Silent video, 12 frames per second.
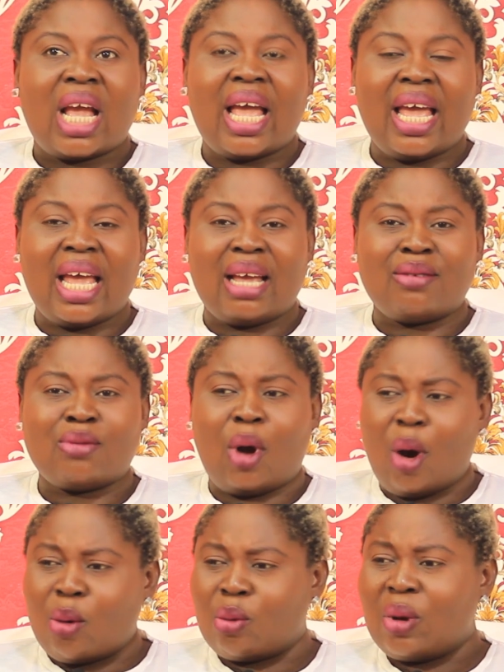
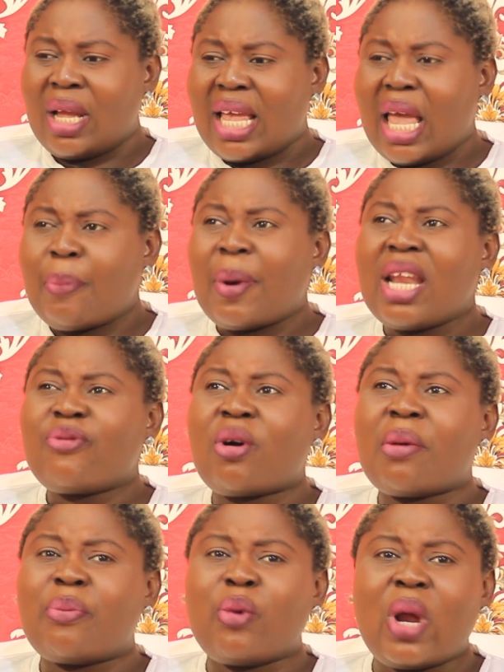oh, a penny
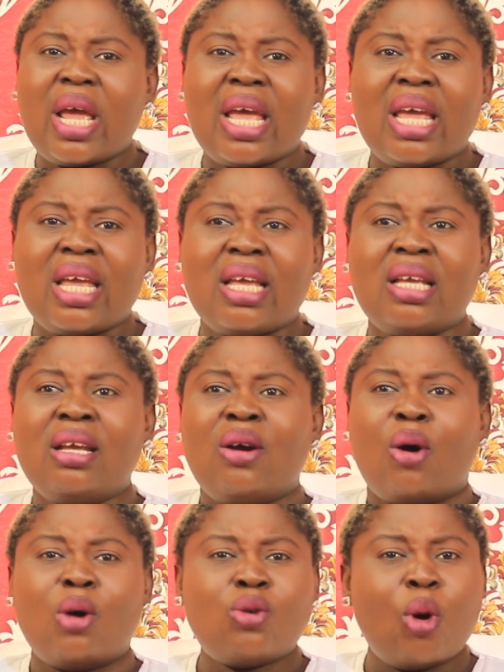for me bree.
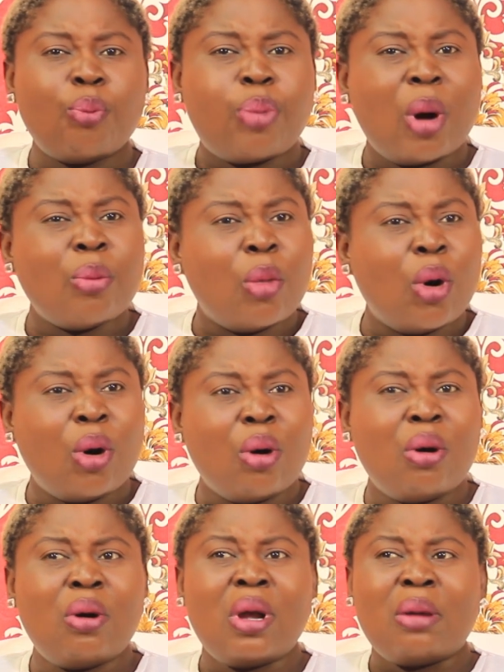O don
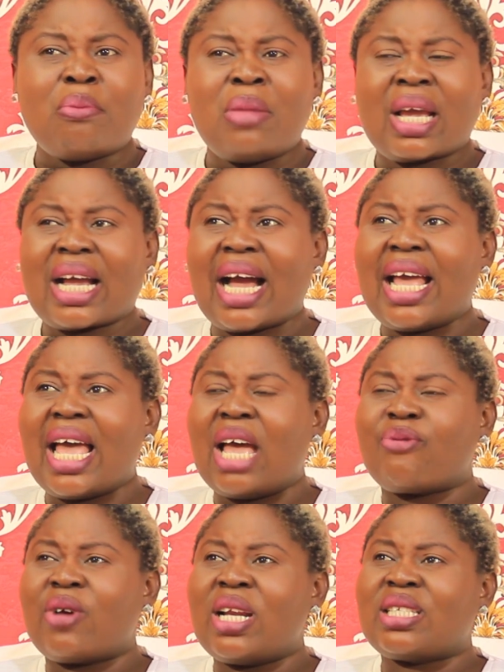pomo, be kai
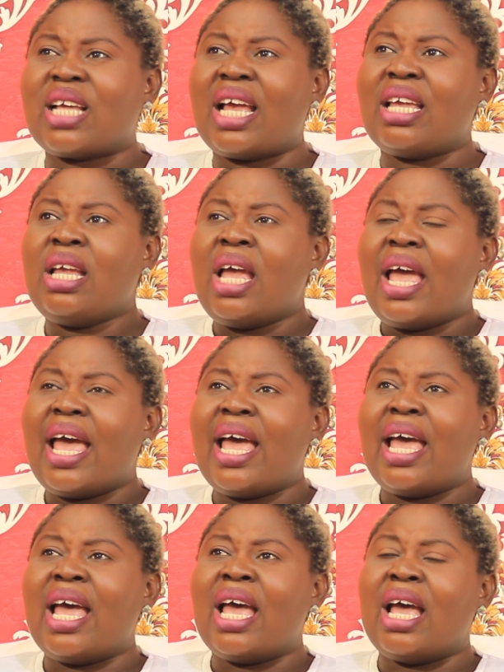a friendly saying,
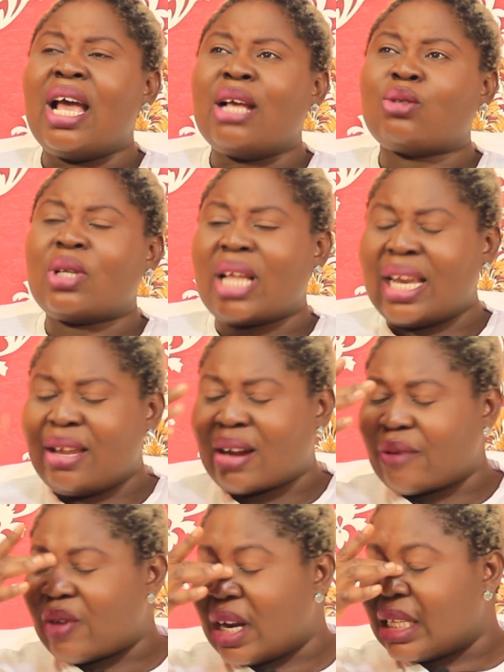so then the
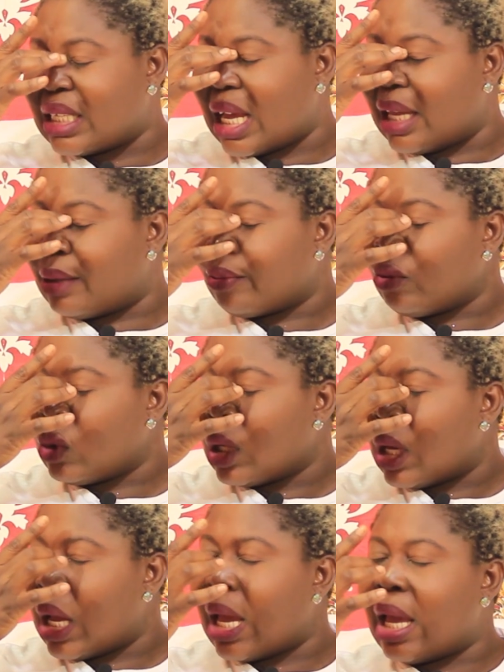cafe is saying,
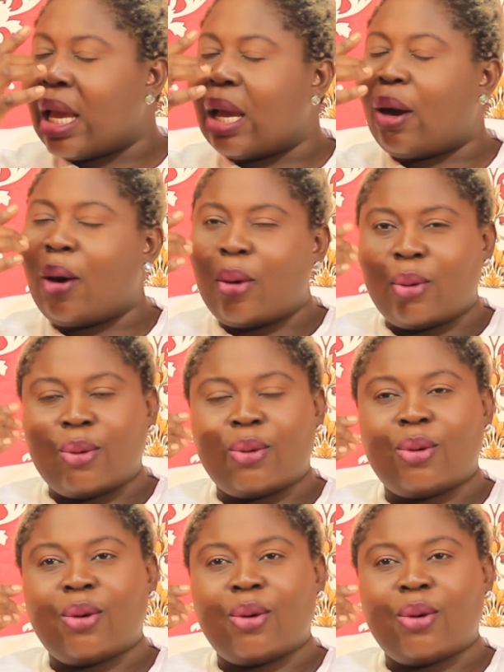oh,